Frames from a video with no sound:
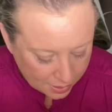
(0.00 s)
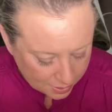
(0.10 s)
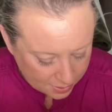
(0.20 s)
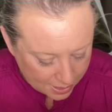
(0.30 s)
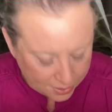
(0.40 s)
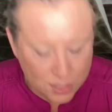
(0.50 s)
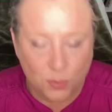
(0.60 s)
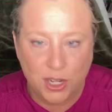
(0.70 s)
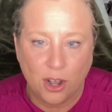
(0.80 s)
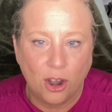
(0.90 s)
Next,
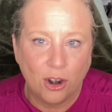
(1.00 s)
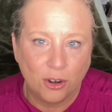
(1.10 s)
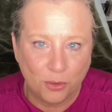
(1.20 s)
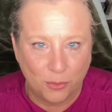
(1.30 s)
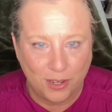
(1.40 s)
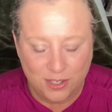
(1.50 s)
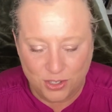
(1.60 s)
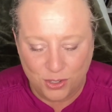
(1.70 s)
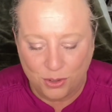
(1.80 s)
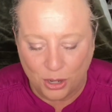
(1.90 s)
we are going
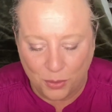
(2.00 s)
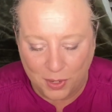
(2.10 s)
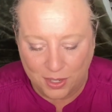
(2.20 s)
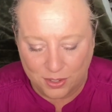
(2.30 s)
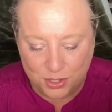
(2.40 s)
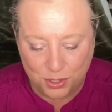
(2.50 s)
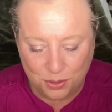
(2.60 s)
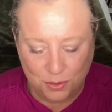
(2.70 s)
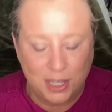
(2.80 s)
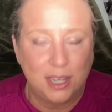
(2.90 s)
to go
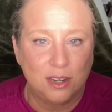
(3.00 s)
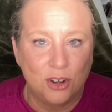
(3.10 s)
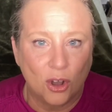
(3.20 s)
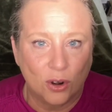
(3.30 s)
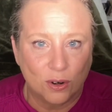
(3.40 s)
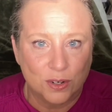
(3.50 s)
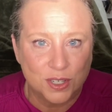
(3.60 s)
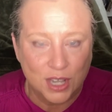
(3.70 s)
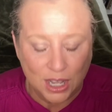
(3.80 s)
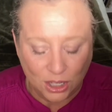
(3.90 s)
into the
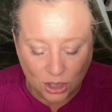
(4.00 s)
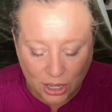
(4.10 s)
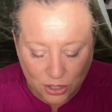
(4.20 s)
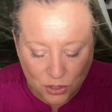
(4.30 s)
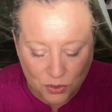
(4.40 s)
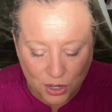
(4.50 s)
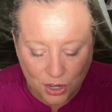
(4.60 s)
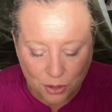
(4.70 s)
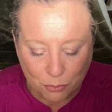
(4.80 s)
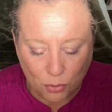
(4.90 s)
NARS
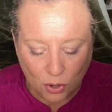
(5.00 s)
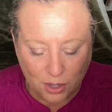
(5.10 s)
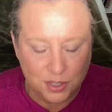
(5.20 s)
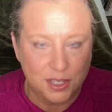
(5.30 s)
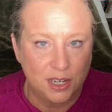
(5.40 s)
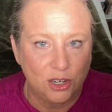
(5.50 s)
Laguna Bronzing